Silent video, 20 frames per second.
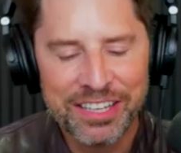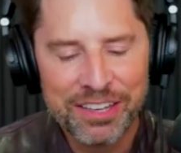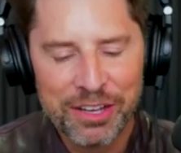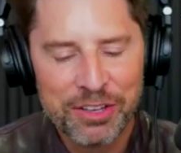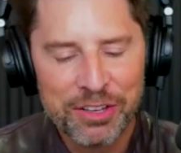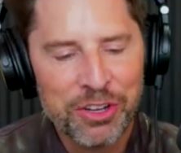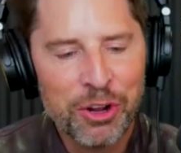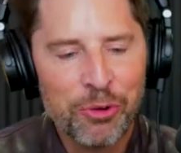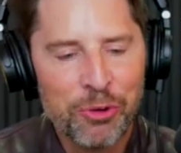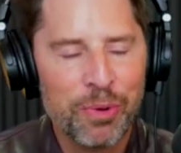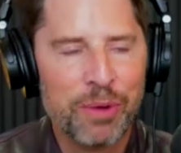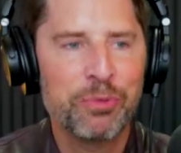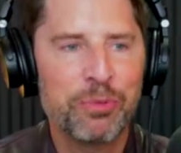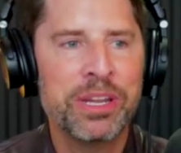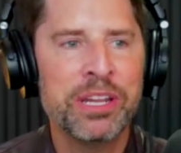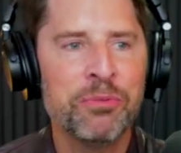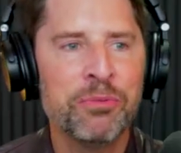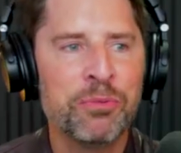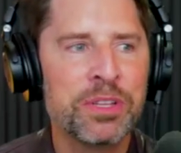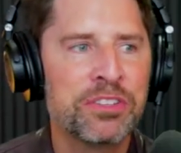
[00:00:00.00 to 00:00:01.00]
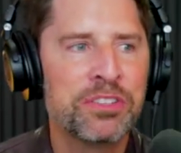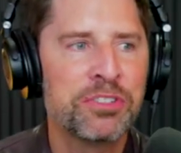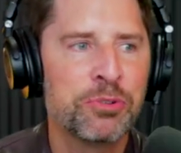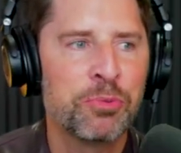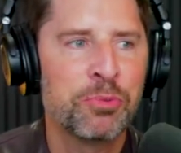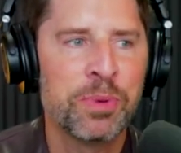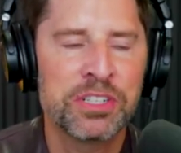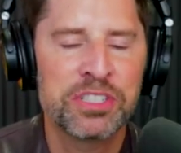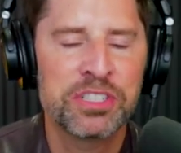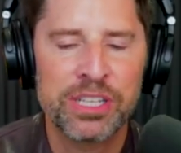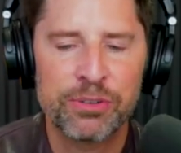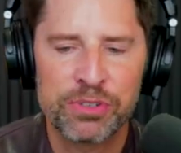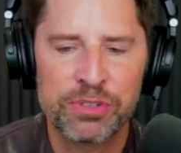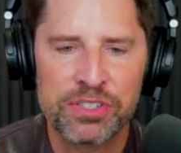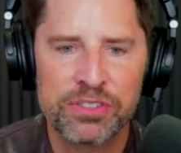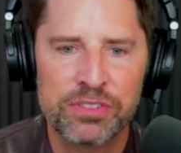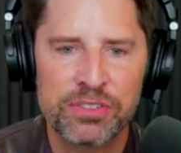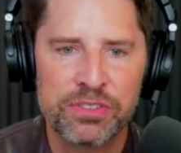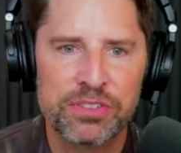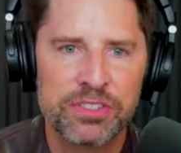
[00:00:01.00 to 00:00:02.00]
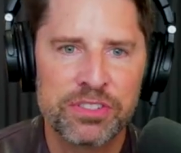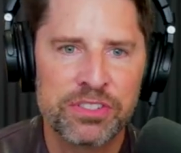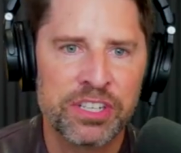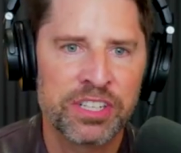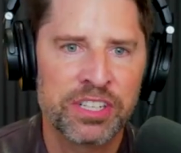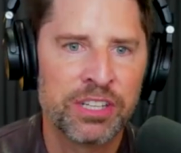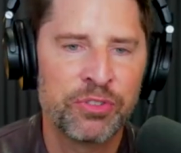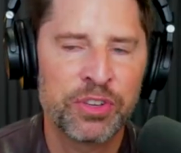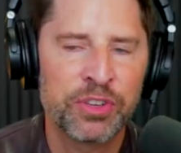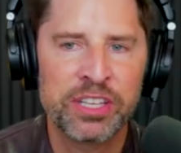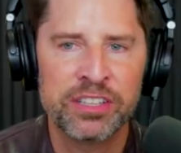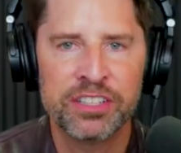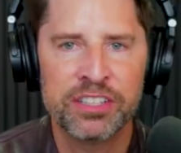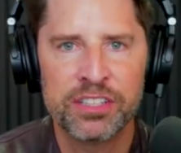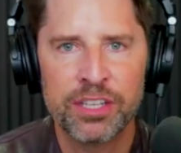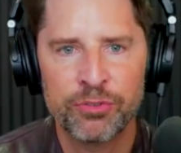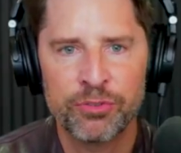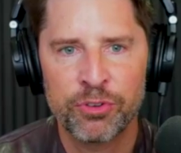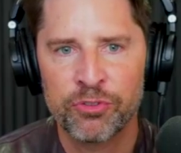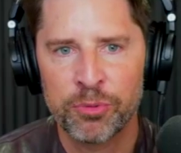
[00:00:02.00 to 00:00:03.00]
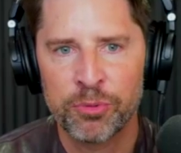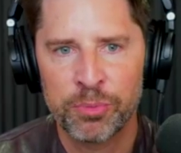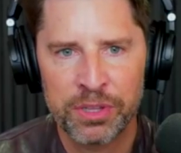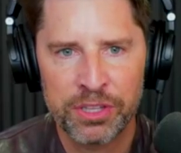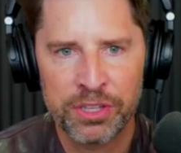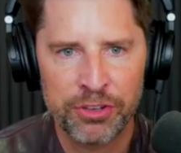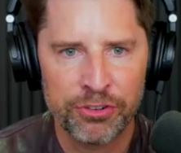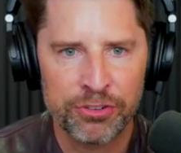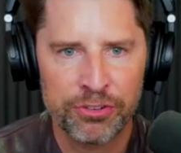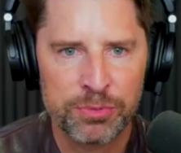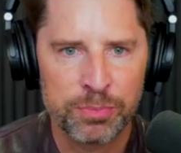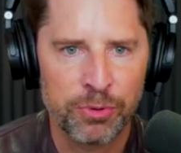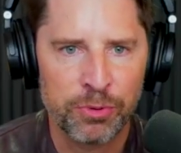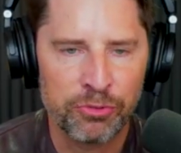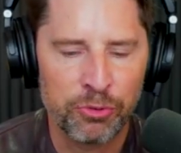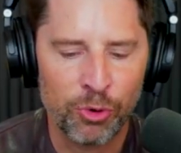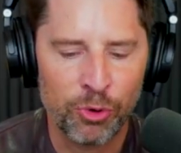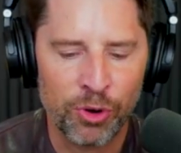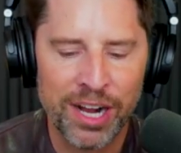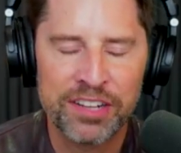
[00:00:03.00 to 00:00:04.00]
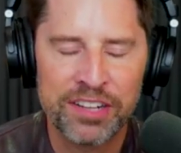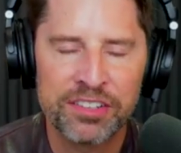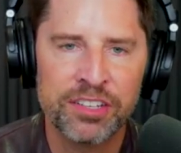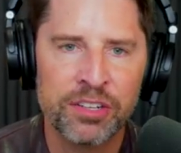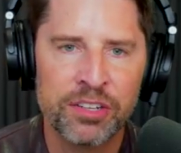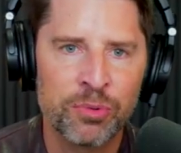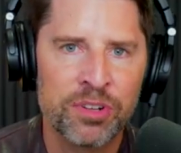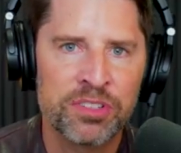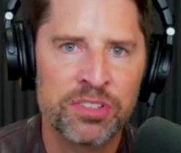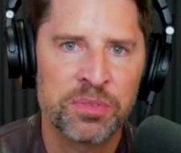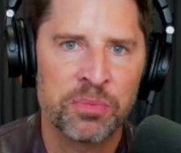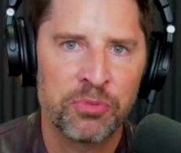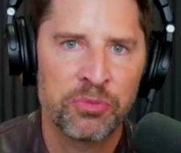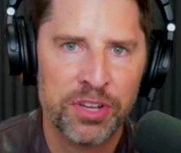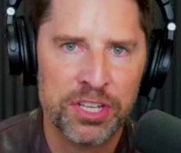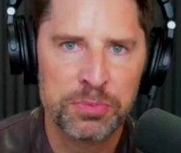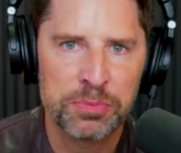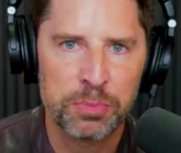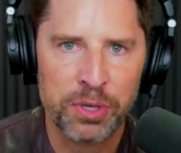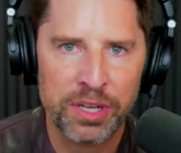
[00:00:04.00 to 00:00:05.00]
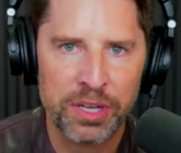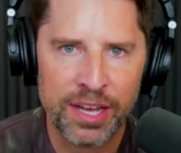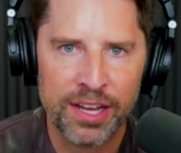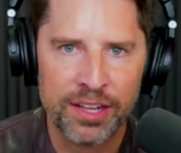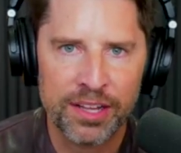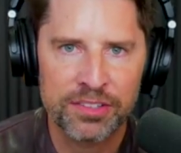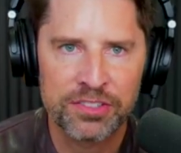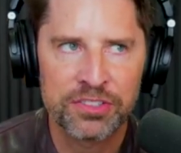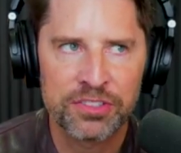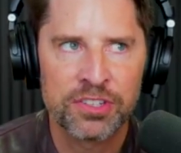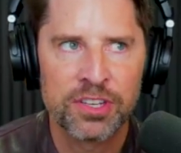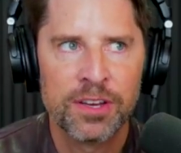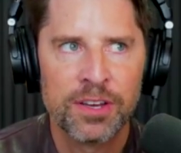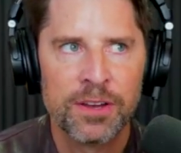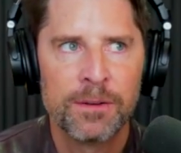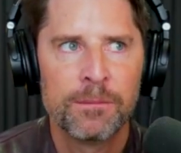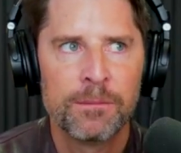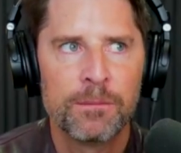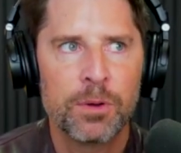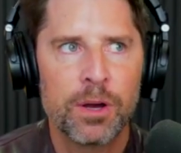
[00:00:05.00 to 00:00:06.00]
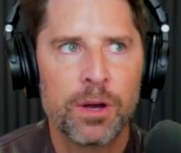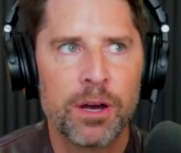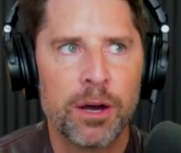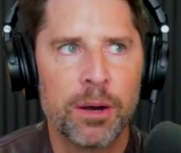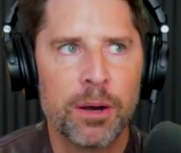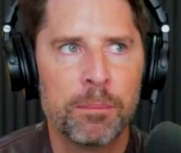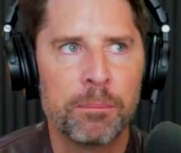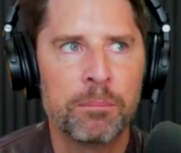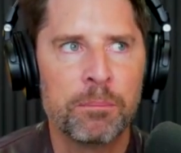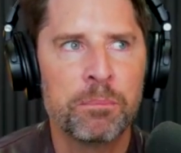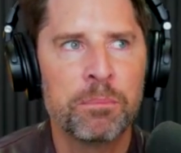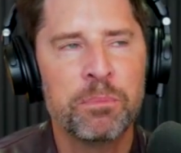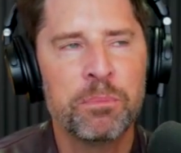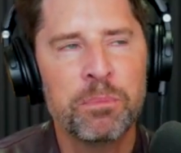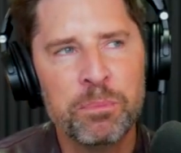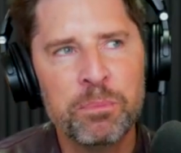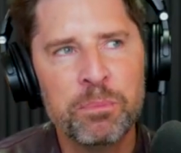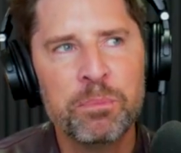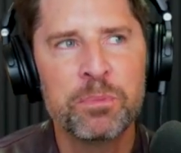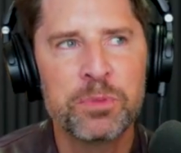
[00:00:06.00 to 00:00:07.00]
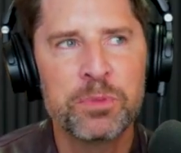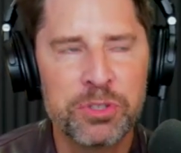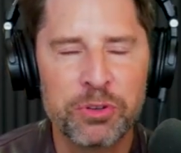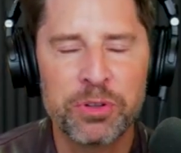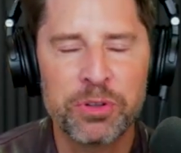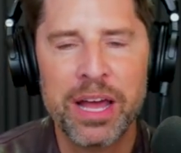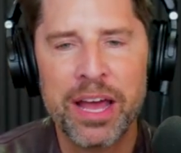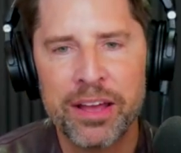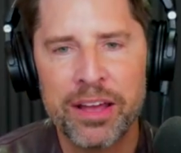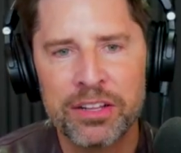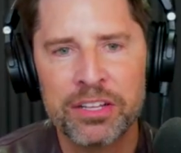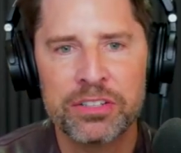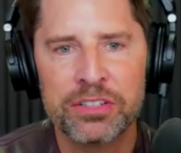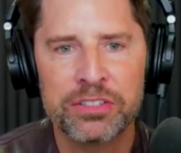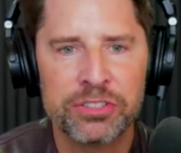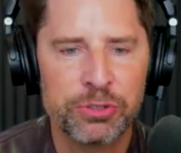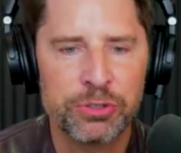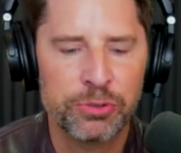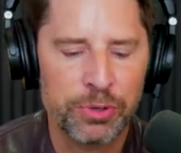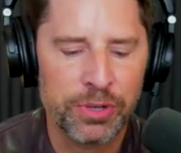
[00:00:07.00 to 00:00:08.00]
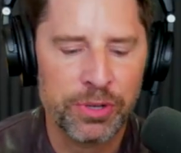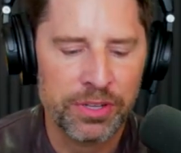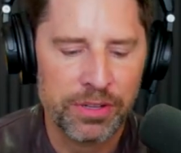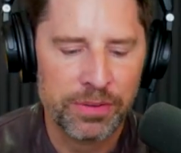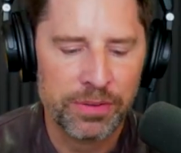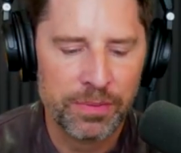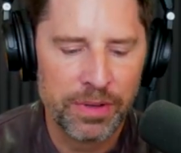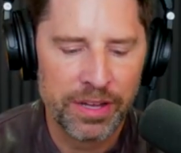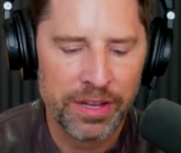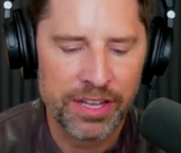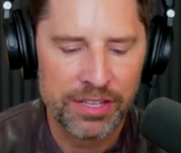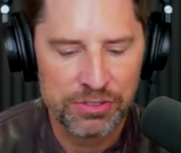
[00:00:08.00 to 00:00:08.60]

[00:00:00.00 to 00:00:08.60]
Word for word: you know we didn't really do much that was significantly different from the years before i did run some facebook ads um to uh, to uh, i guess